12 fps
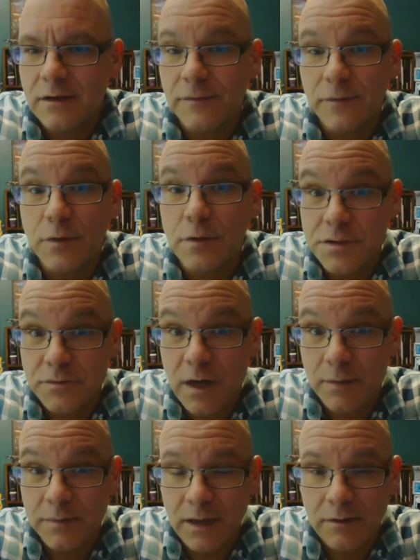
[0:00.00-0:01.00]
floor has
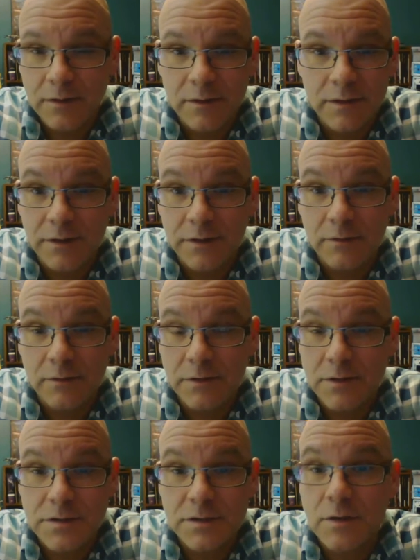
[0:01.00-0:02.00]
dropped out underneath you.
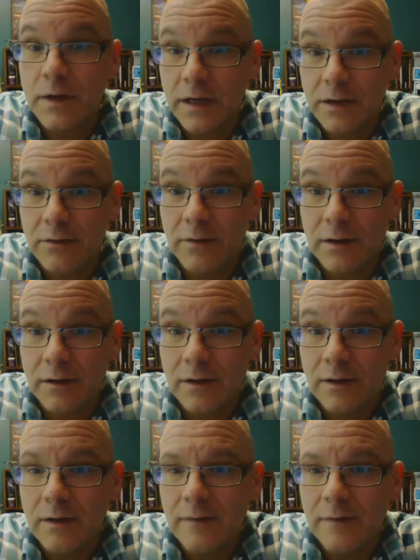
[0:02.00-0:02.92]
There's no handrail.